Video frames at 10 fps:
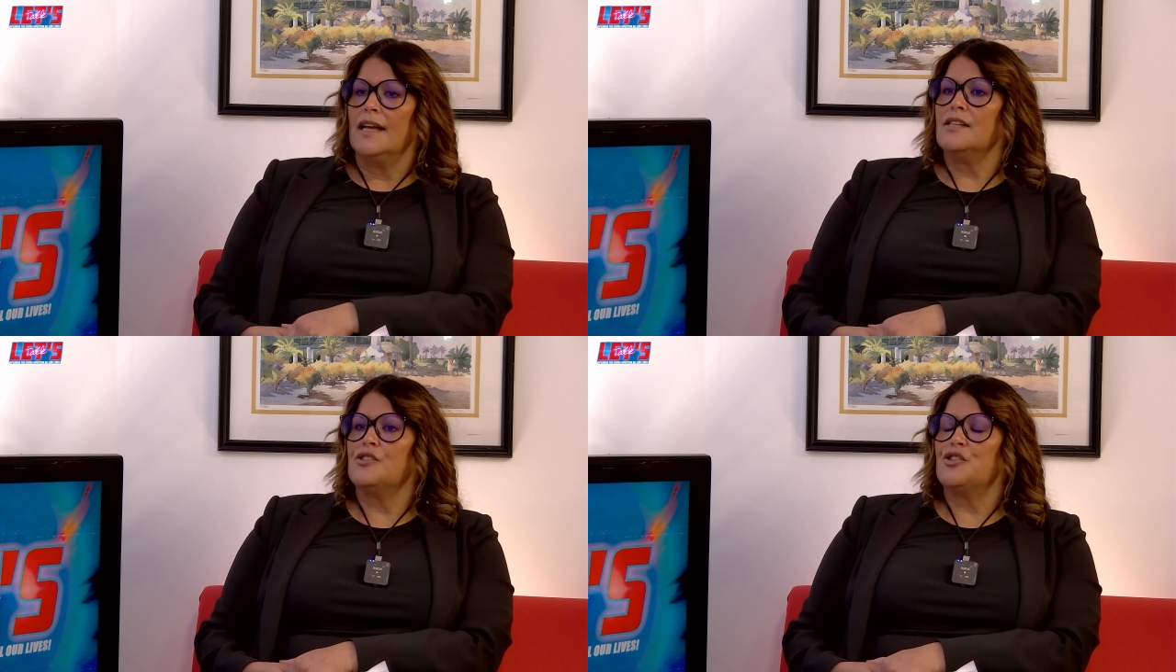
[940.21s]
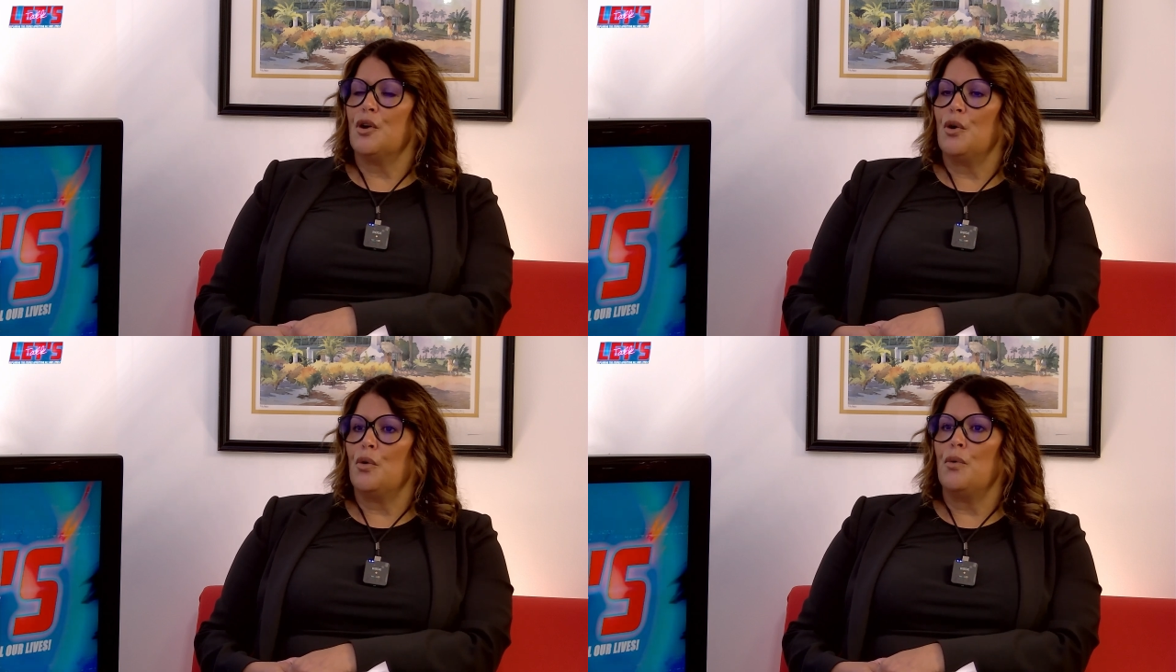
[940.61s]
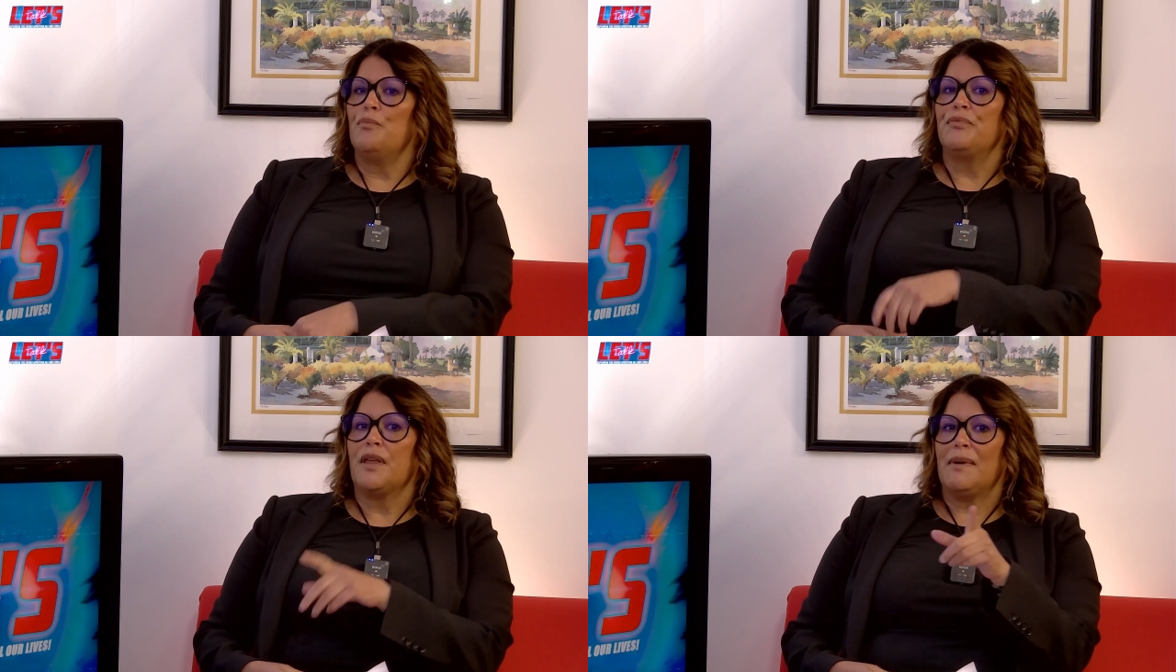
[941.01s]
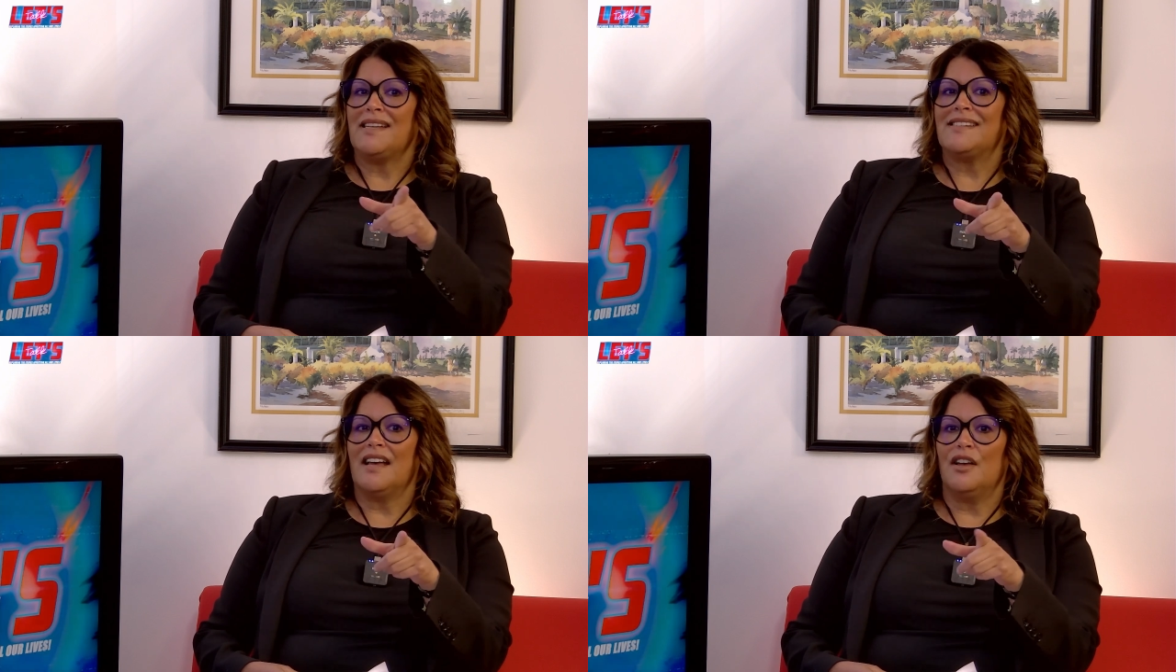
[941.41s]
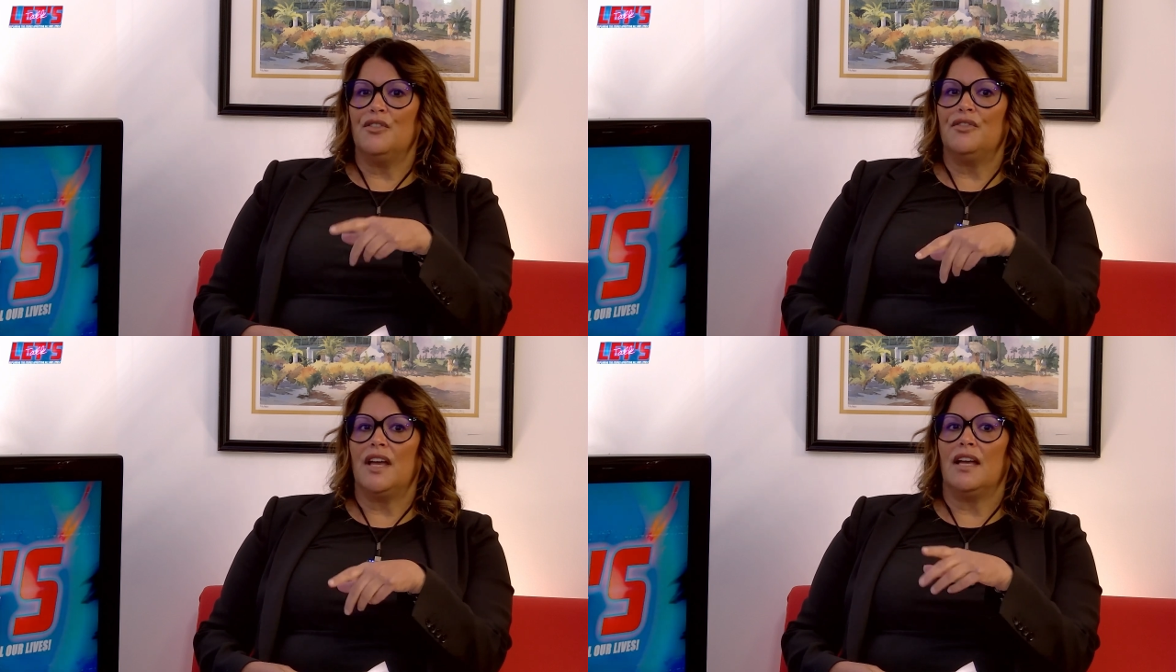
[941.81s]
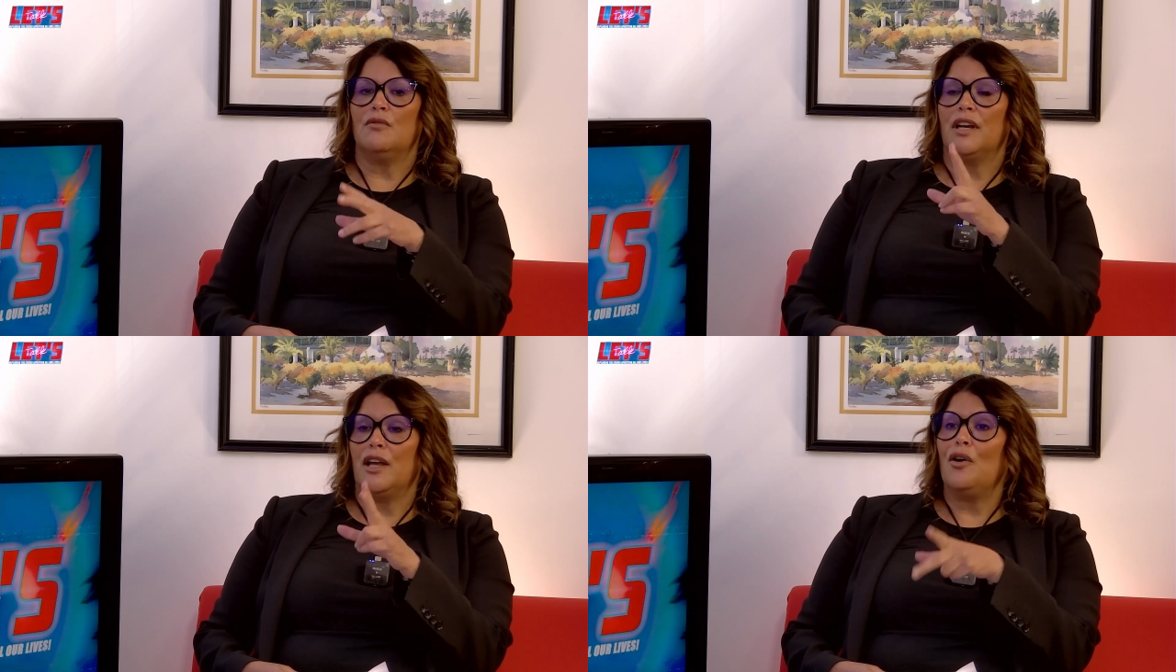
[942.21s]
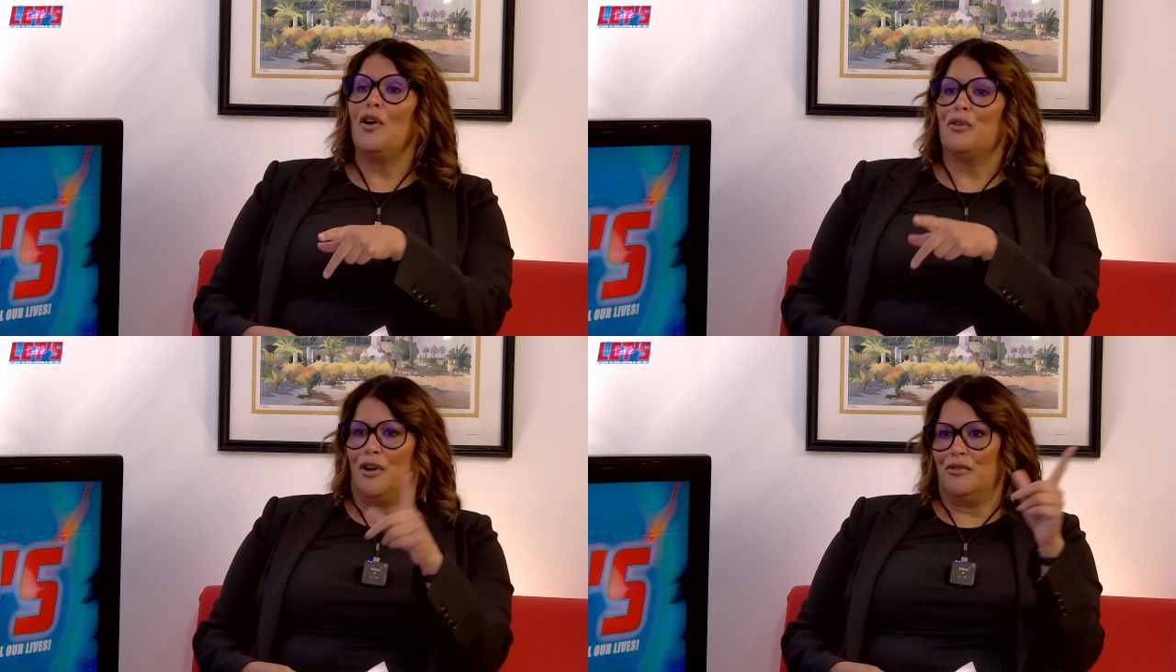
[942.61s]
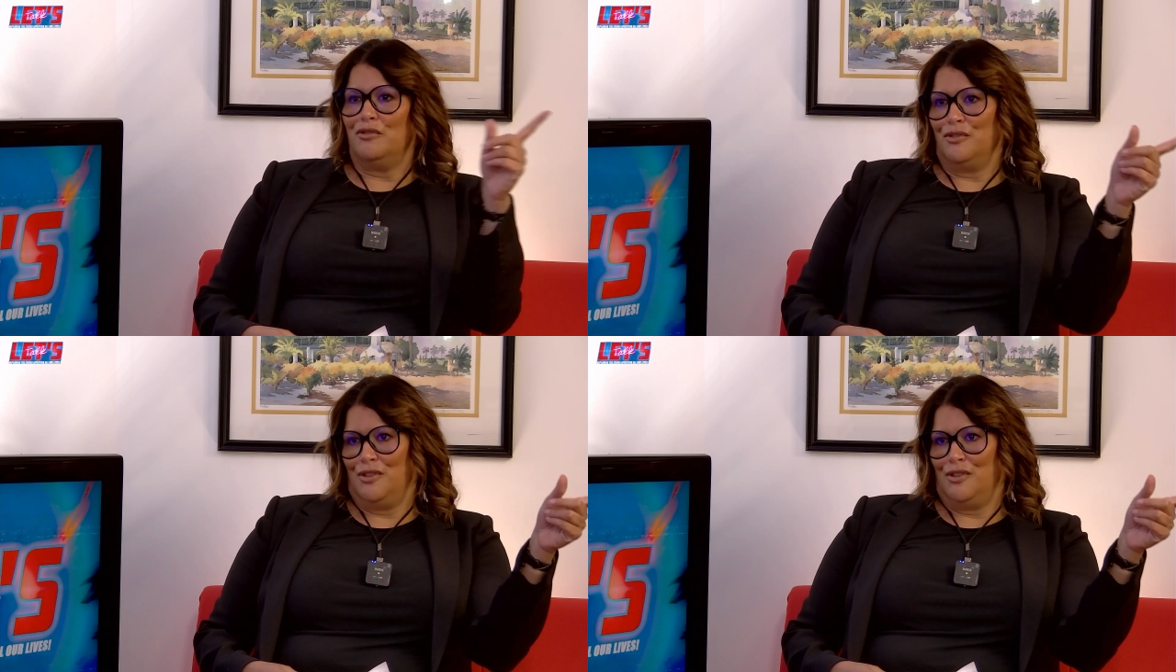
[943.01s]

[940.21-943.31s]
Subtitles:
And so myself and Renee Corderon,